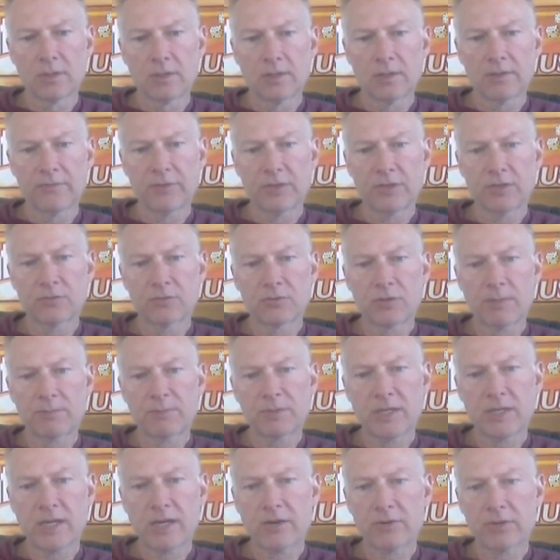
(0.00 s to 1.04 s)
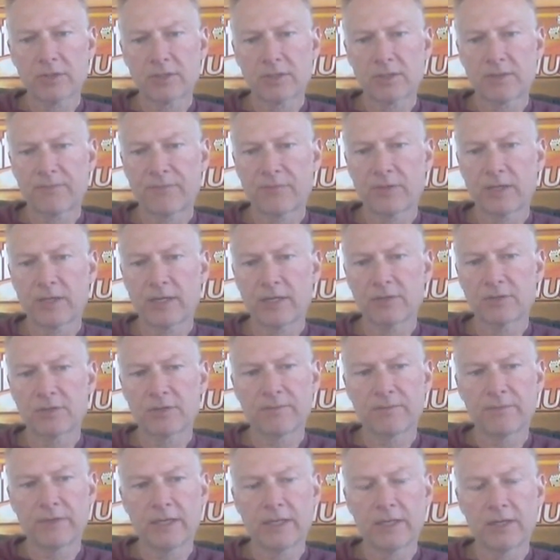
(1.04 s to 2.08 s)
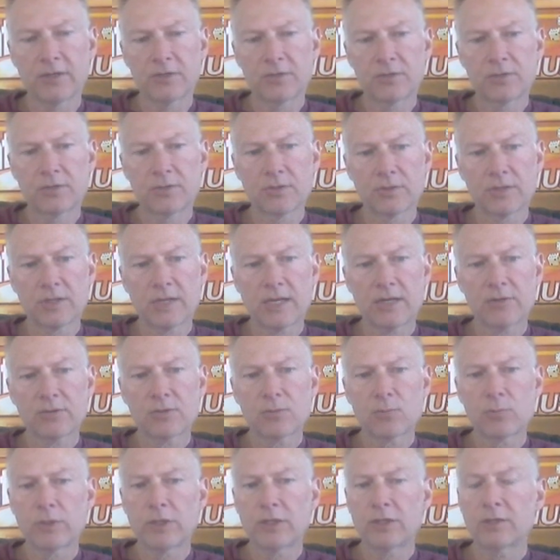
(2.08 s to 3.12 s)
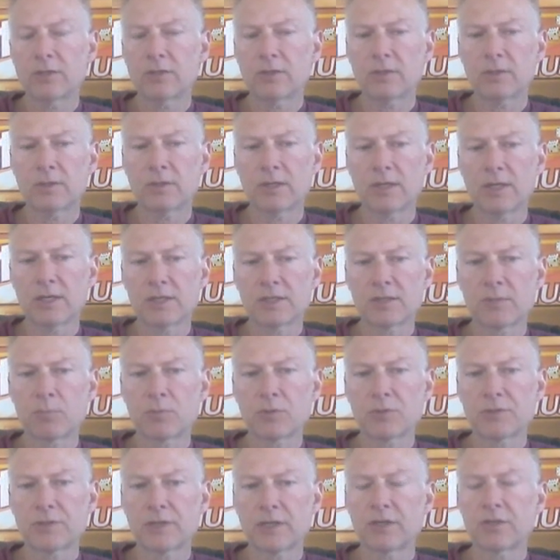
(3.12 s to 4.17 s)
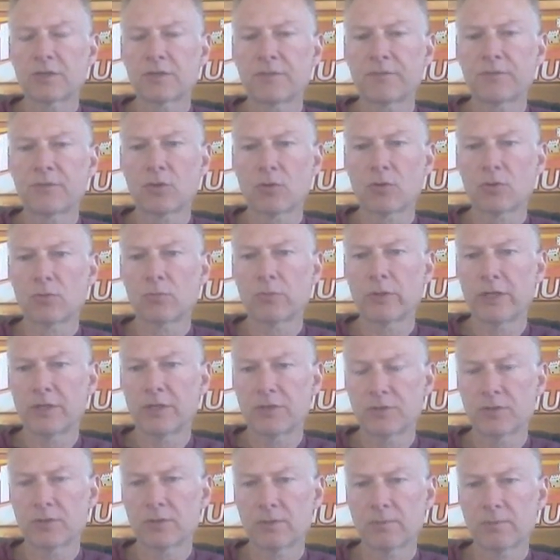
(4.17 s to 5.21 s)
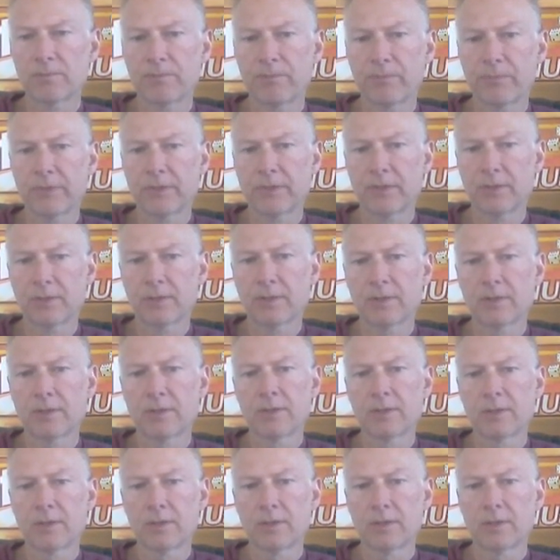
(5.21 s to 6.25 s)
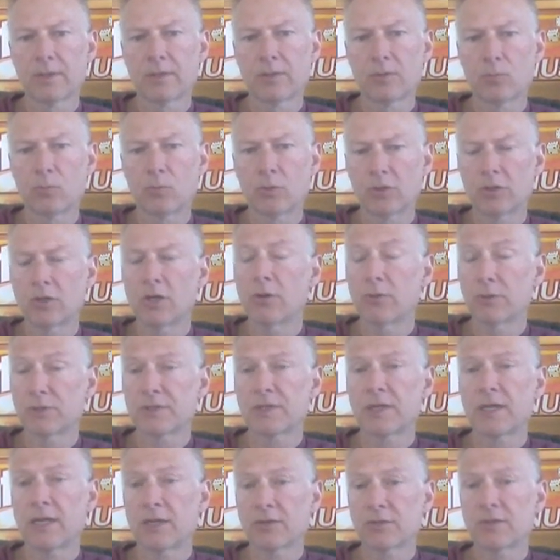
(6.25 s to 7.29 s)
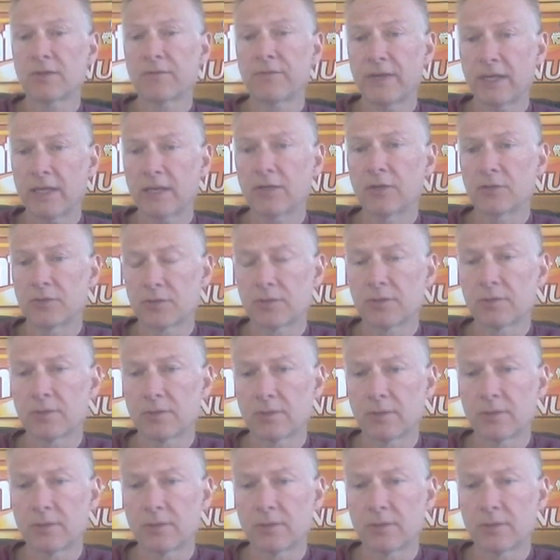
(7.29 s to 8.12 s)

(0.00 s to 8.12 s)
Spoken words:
everything drops out except for the house advantage. So the house win as a percentage of total wager will go as the house advantage.